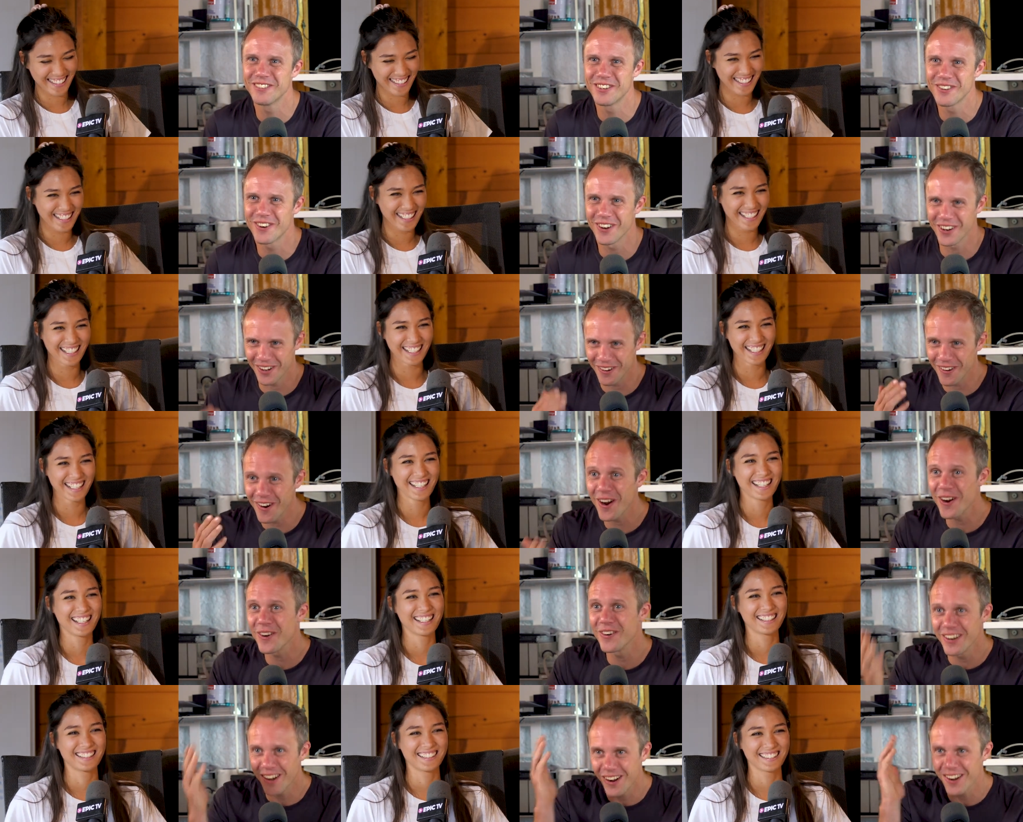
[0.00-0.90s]
Speaker 1: You've got your
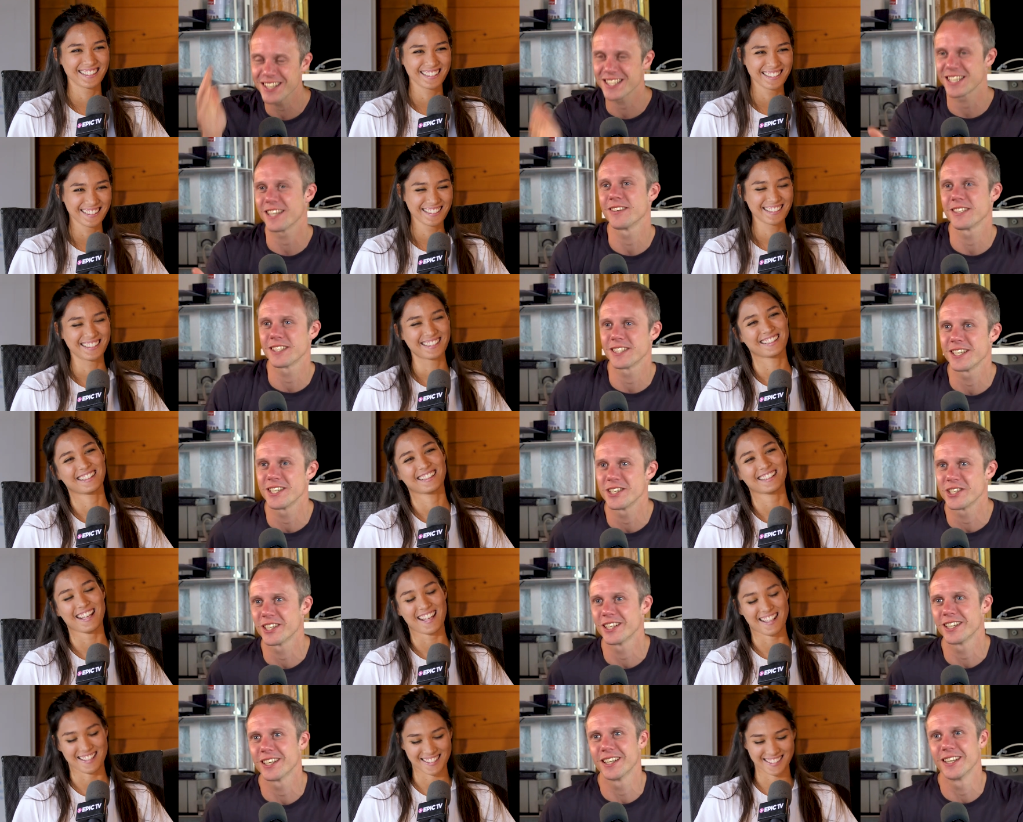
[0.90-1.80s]
own Arcteryx t-shirt,
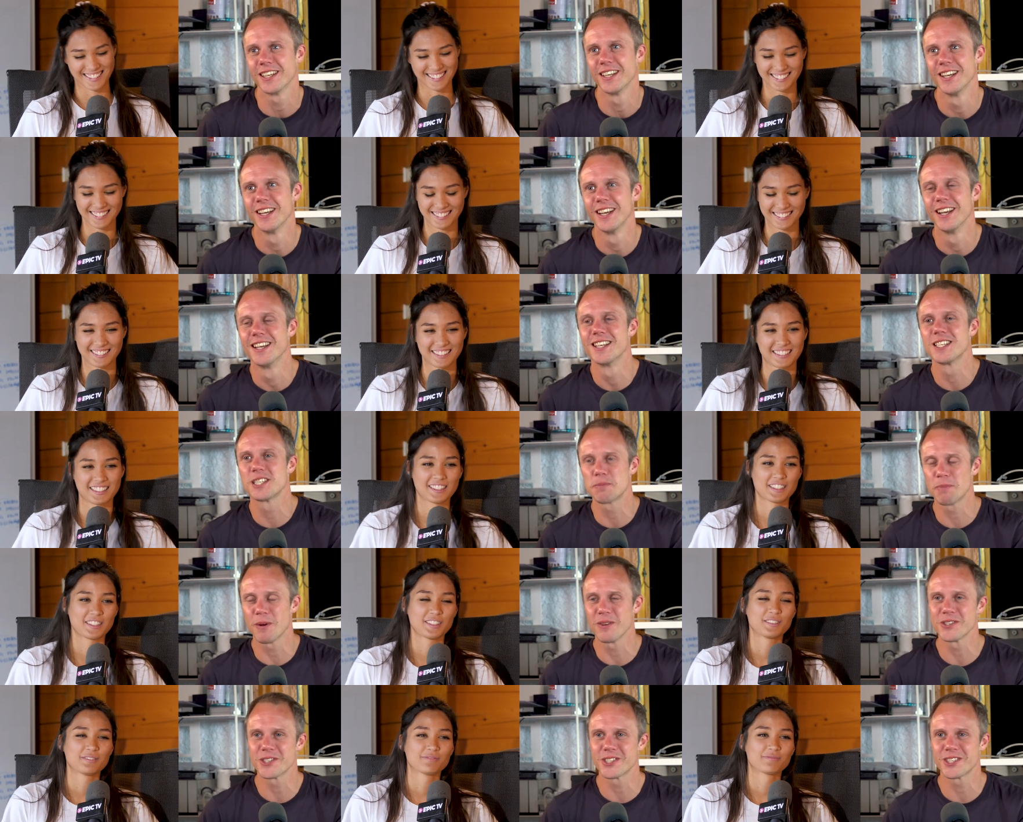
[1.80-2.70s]
yes.
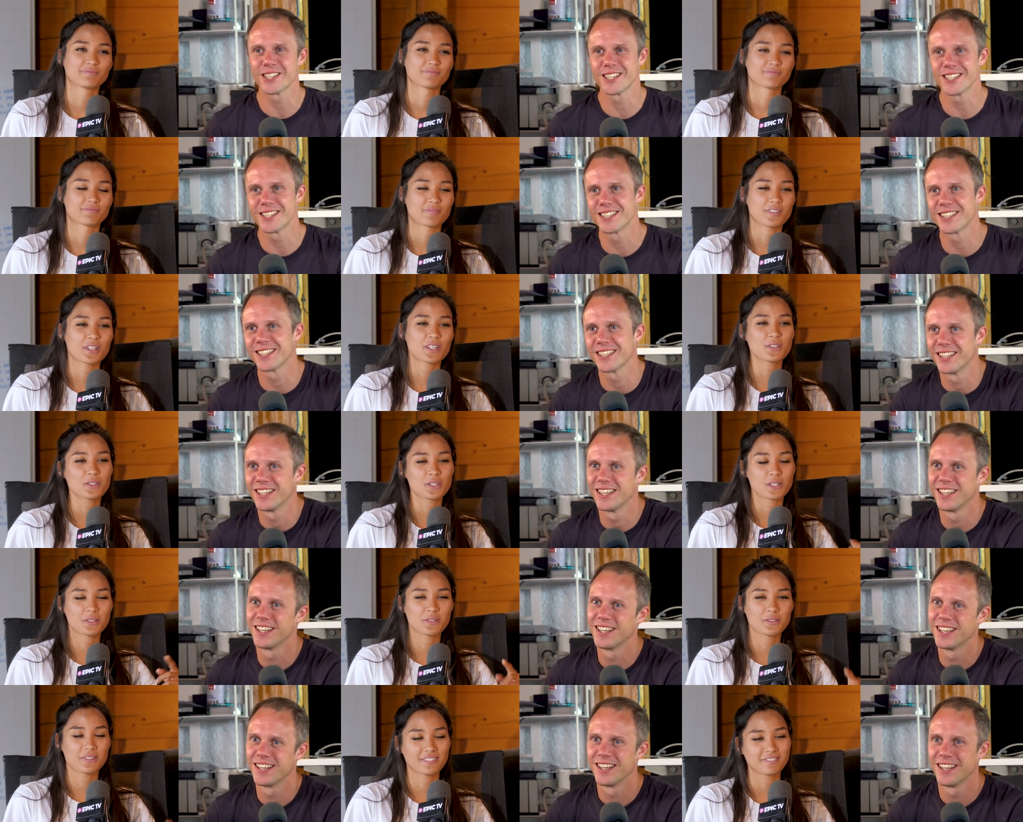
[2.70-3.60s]
sponsored. You
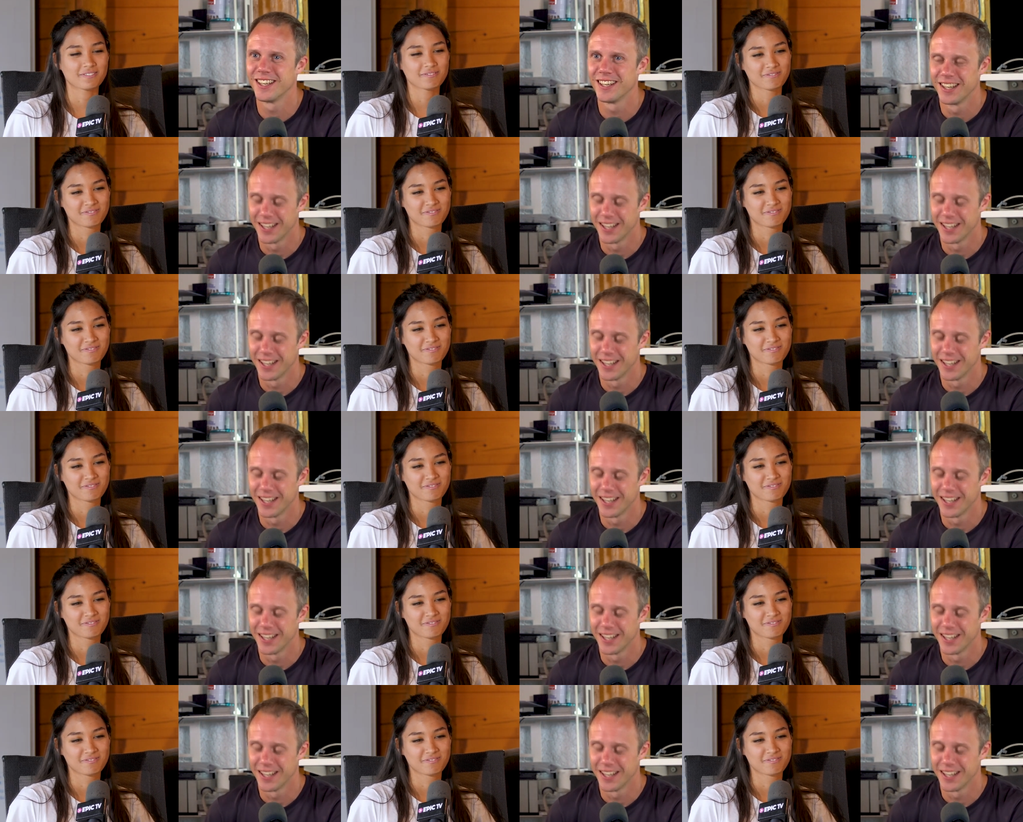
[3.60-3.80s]
too.